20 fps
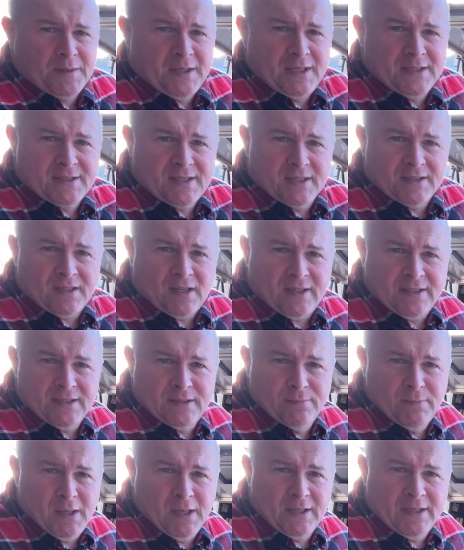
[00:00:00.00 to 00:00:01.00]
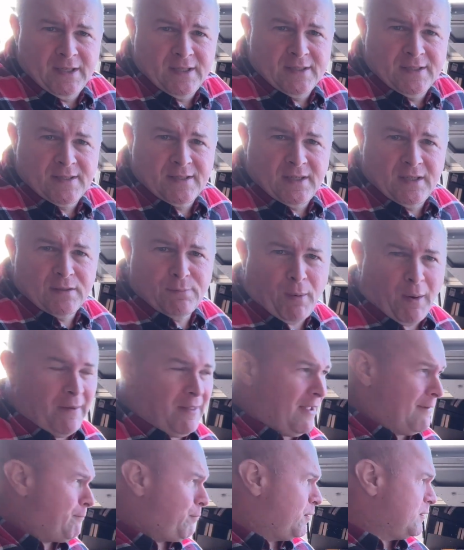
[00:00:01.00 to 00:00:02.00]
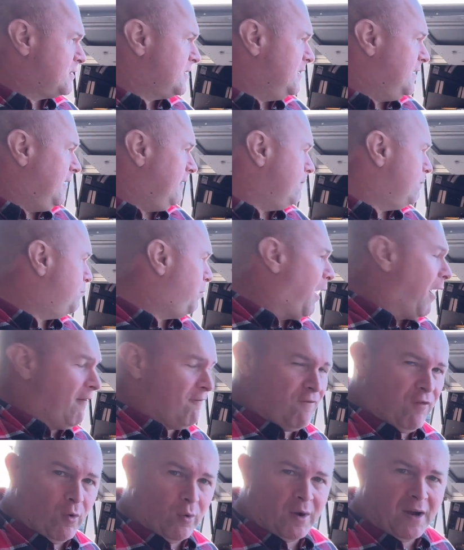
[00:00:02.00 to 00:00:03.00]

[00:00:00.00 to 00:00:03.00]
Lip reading: he sits on his millions. He's probably that person that bought 4